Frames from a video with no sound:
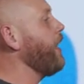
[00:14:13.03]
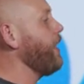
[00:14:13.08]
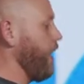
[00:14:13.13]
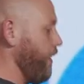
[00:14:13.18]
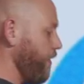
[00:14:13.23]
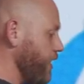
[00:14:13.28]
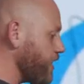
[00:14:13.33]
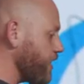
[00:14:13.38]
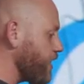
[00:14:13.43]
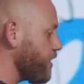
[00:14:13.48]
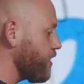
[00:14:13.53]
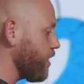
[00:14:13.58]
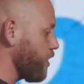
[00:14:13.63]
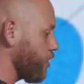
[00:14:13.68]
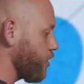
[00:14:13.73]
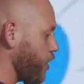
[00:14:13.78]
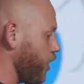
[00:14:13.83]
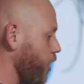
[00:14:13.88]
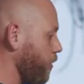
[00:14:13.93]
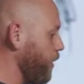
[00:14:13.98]
And this is a
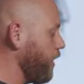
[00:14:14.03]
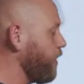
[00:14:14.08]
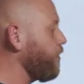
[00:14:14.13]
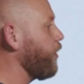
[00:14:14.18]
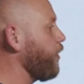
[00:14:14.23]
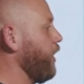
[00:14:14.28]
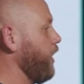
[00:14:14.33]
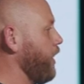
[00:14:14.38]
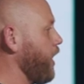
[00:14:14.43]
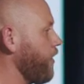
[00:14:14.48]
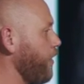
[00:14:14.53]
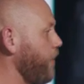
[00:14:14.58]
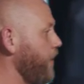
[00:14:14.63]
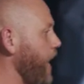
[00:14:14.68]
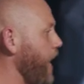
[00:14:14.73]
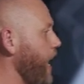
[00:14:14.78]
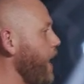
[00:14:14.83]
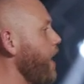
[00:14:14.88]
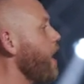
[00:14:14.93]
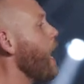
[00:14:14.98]
sermon for another
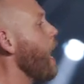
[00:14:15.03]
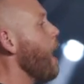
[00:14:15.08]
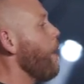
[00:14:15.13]
day.